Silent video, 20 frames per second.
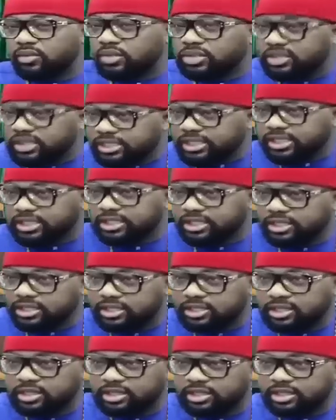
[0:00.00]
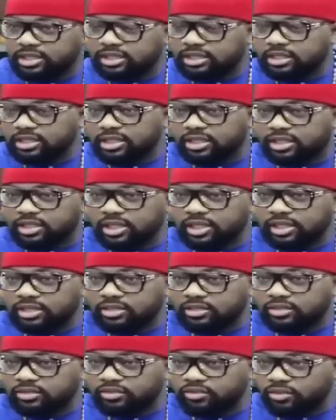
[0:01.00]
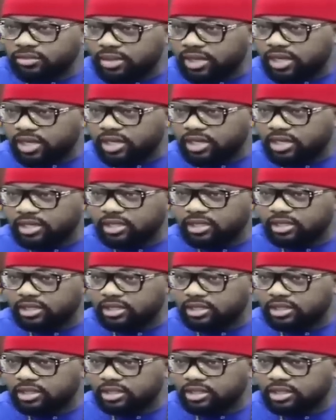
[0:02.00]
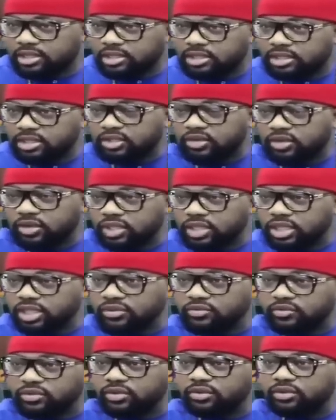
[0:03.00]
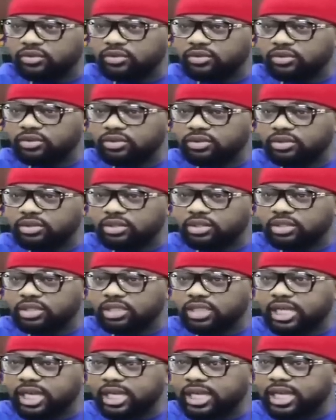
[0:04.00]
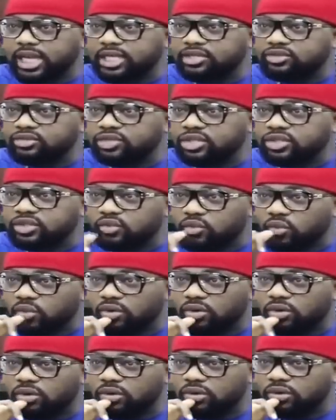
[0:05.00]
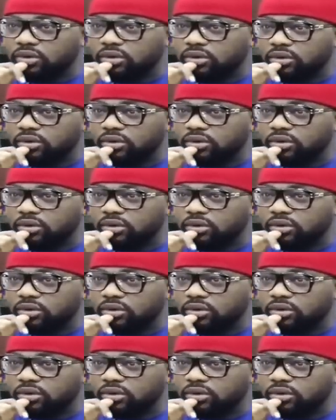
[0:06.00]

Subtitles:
What is it that Fubara did not give you that led to this war,